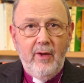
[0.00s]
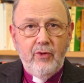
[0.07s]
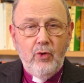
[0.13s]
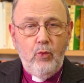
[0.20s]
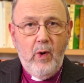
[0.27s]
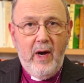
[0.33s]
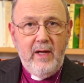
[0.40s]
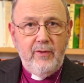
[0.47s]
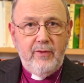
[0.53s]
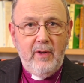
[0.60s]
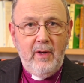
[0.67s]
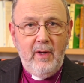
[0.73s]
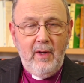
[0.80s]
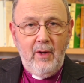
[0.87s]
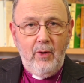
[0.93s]
the way
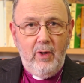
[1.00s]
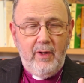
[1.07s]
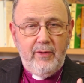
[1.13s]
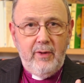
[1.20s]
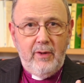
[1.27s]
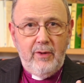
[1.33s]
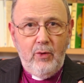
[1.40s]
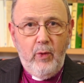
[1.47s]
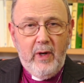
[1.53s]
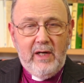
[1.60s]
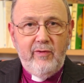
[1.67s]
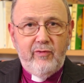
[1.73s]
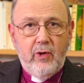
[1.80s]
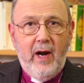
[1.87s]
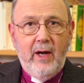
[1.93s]
the
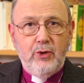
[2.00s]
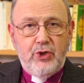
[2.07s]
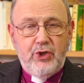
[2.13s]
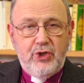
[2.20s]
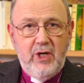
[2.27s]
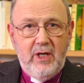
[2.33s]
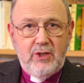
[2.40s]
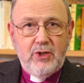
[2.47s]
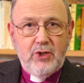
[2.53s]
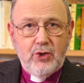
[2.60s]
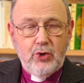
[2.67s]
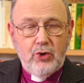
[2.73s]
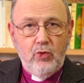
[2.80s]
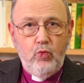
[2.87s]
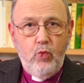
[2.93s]
Wycliffe grounds sit as a
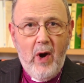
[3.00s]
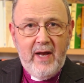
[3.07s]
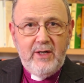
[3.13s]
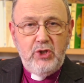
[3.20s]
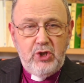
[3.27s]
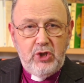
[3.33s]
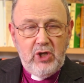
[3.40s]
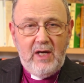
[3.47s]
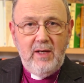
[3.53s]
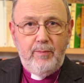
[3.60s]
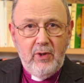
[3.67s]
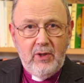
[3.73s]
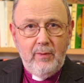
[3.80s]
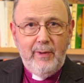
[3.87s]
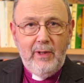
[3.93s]
sort of wedge
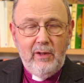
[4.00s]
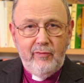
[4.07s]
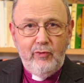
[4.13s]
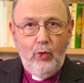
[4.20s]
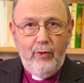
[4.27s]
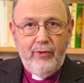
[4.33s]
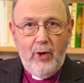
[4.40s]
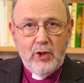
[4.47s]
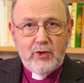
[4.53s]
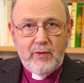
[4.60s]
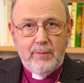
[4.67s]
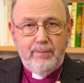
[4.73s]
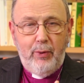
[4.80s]
shape in the middle of North Oxford,